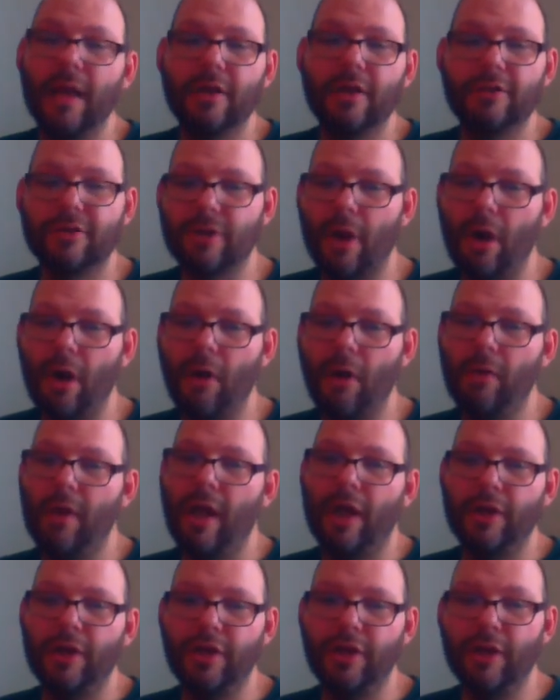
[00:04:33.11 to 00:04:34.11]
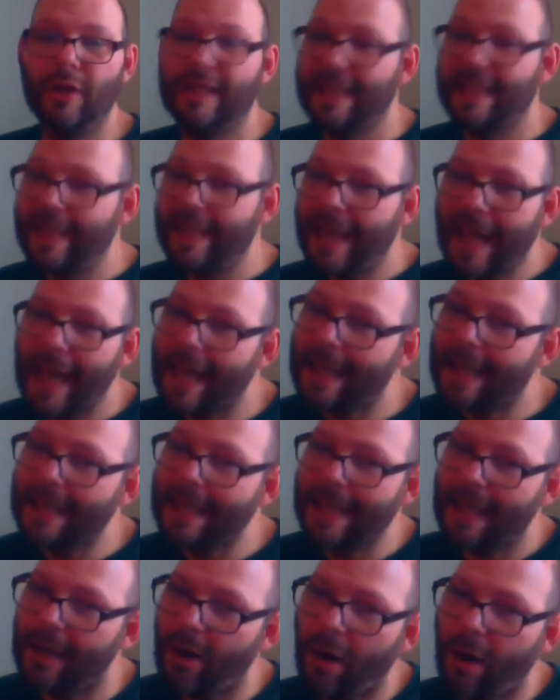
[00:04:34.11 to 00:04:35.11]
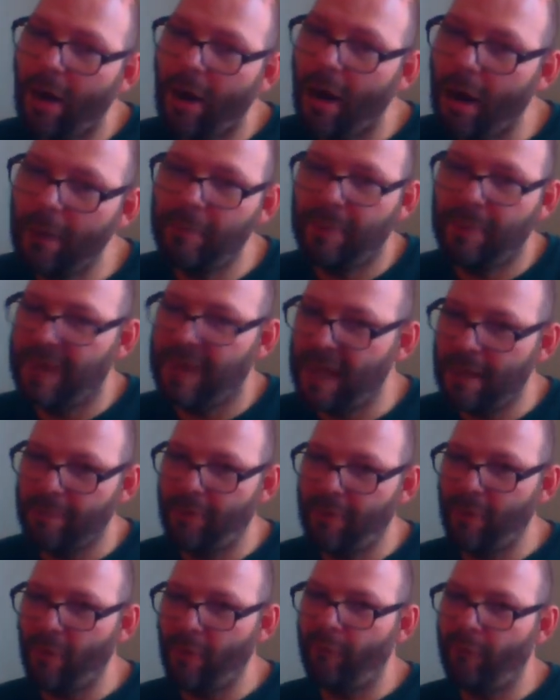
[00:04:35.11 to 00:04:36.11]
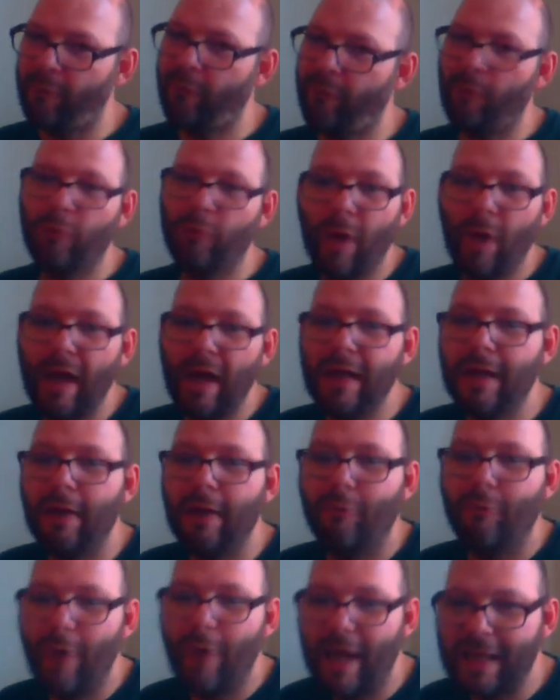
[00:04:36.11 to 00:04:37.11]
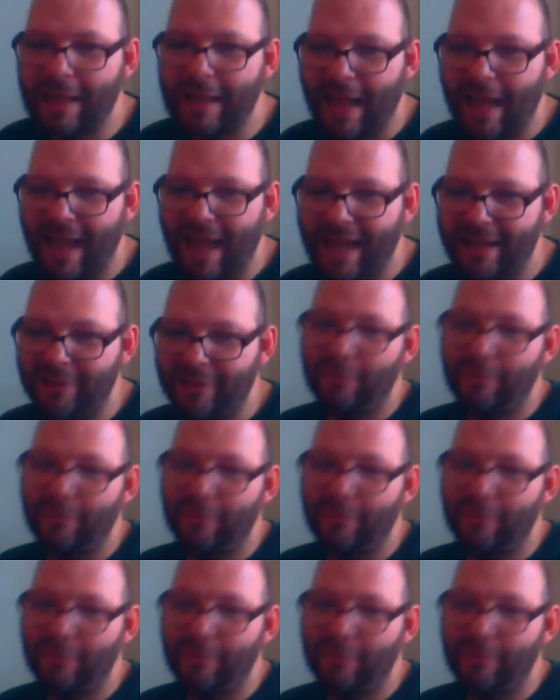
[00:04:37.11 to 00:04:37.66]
So you can't get on people for running a red light.